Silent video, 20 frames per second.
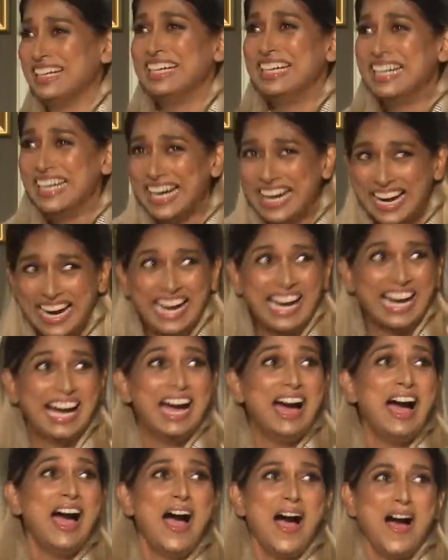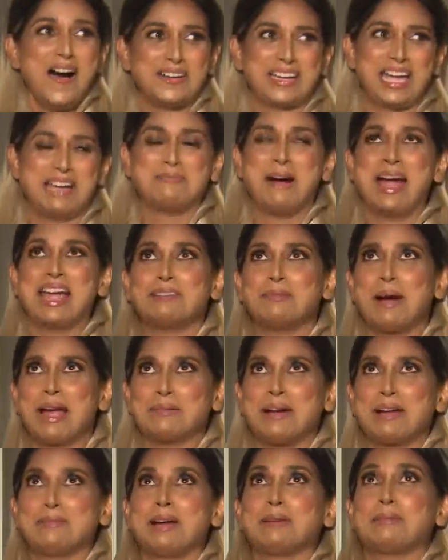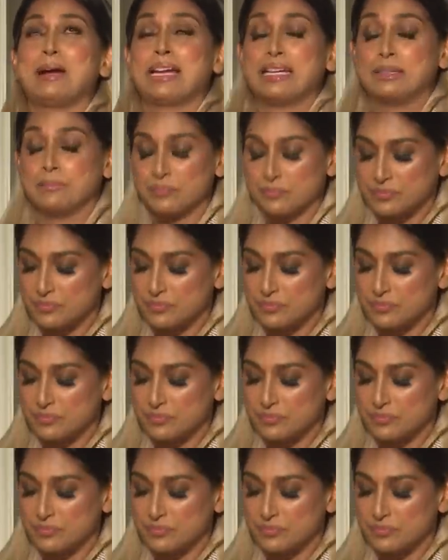Oh my god. Okay, wait, wait, wait, wait, wait.